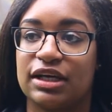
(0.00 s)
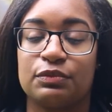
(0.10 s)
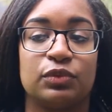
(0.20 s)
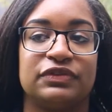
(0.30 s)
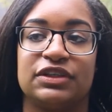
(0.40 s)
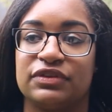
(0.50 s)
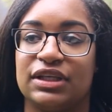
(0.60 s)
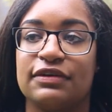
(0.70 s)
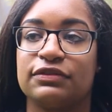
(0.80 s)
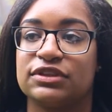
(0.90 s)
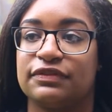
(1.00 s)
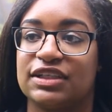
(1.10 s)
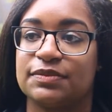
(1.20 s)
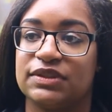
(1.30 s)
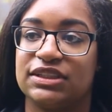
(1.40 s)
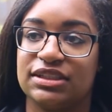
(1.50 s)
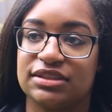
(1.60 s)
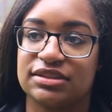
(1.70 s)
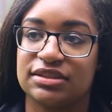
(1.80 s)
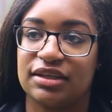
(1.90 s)
and with different levels of expertise.
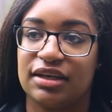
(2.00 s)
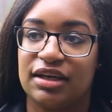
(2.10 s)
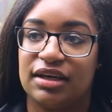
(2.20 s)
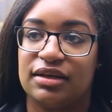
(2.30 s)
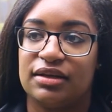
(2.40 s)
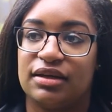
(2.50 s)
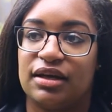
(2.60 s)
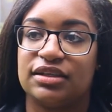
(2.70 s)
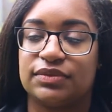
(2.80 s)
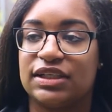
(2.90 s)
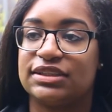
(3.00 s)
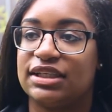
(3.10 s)
As well as